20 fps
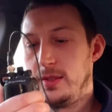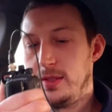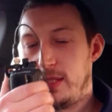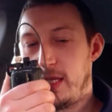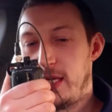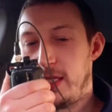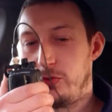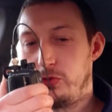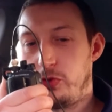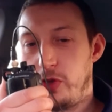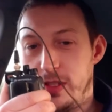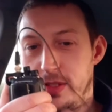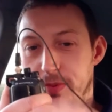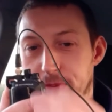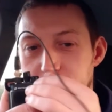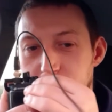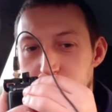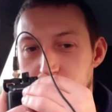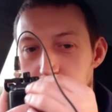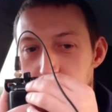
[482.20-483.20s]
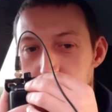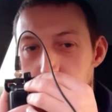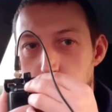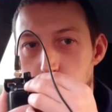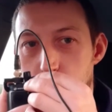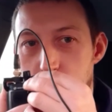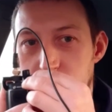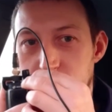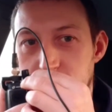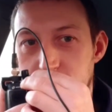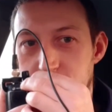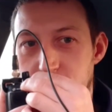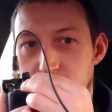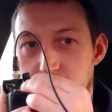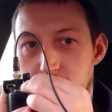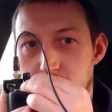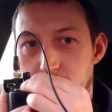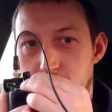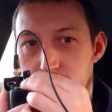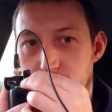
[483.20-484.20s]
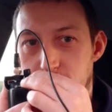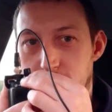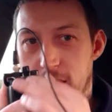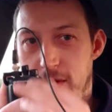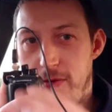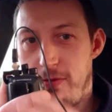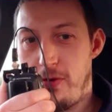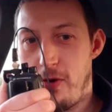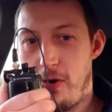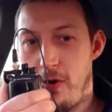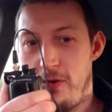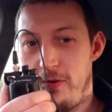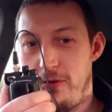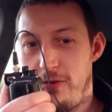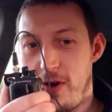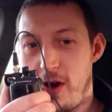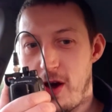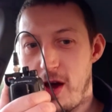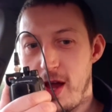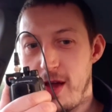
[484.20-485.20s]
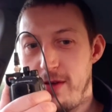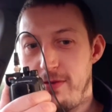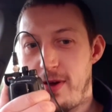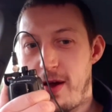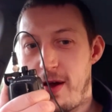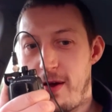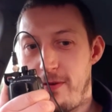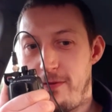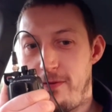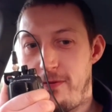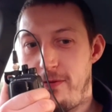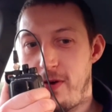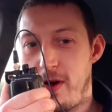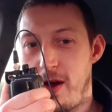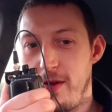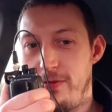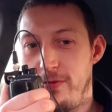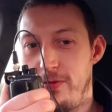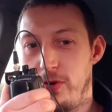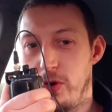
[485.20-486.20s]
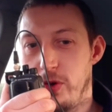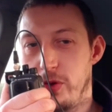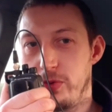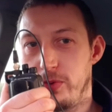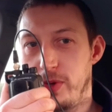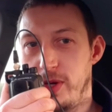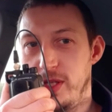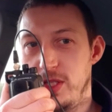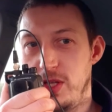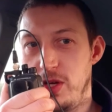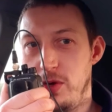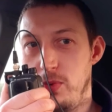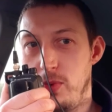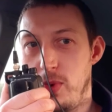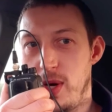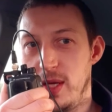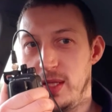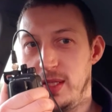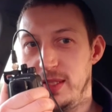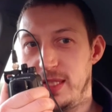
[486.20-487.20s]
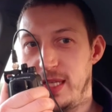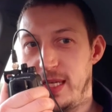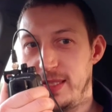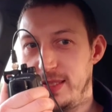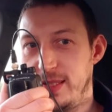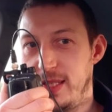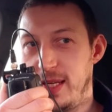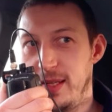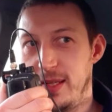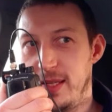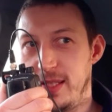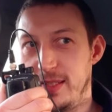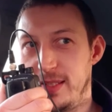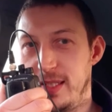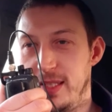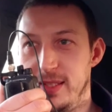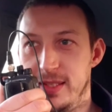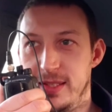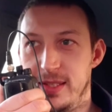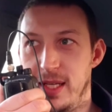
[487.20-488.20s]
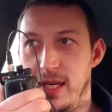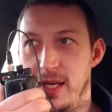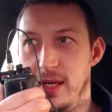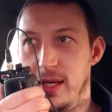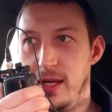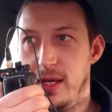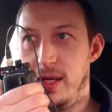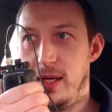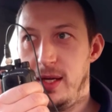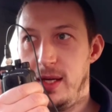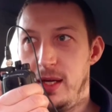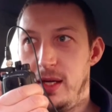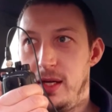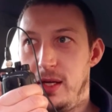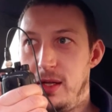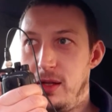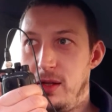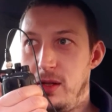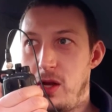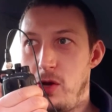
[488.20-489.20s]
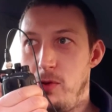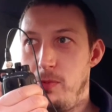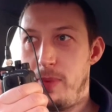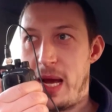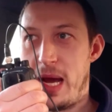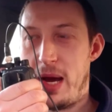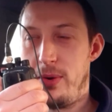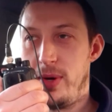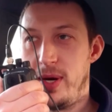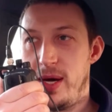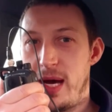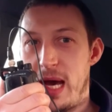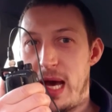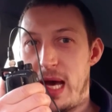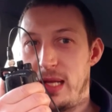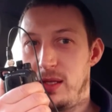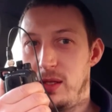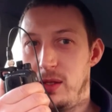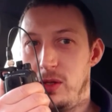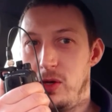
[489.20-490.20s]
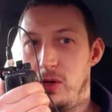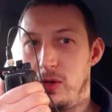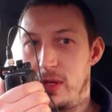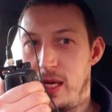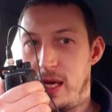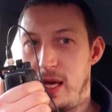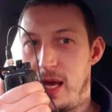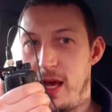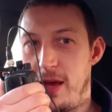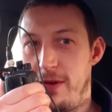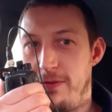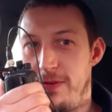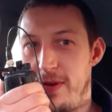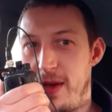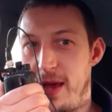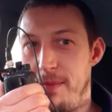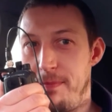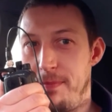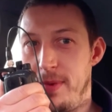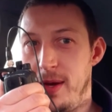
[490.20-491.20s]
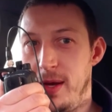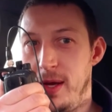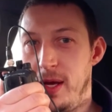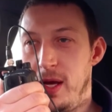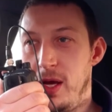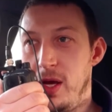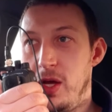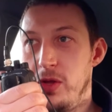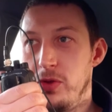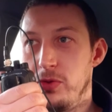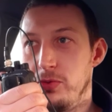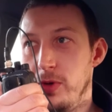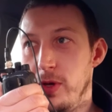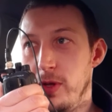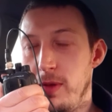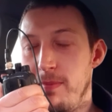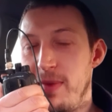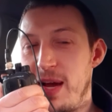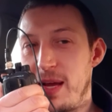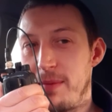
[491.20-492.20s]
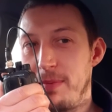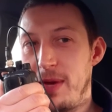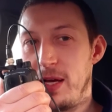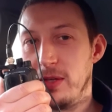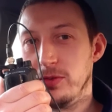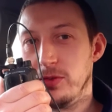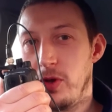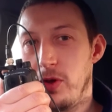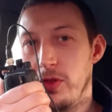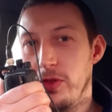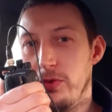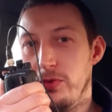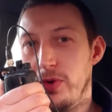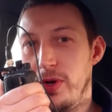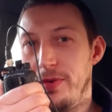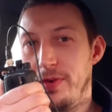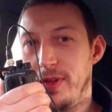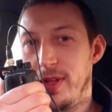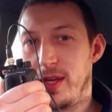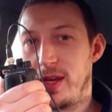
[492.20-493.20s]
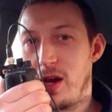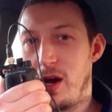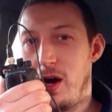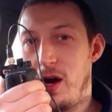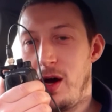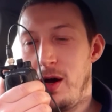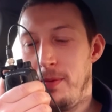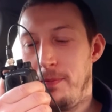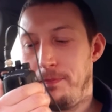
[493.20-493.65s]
Test transmission 1, 2, 3, 4, 5, 5, 4, 3, 2, 1 testing. This is low power analog FM through the mag mount on the roof of the car.